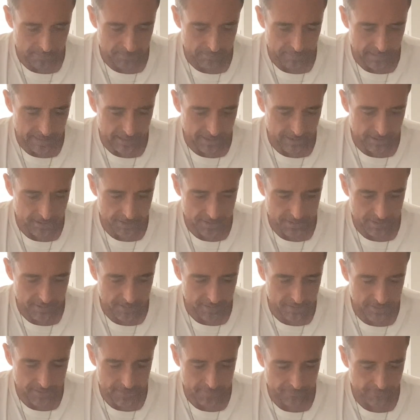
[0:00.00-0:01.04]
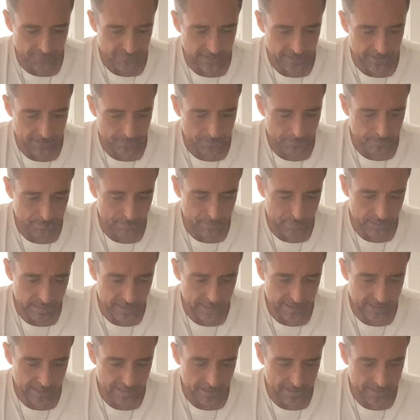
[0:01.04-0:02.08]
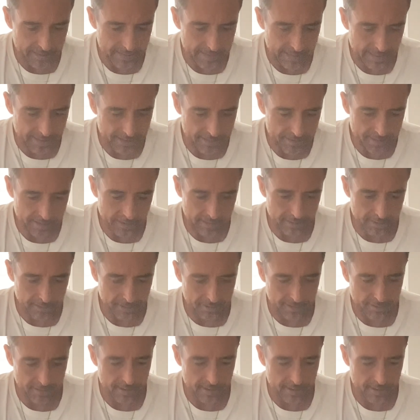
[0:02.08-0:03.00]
because there's something pretty intense here.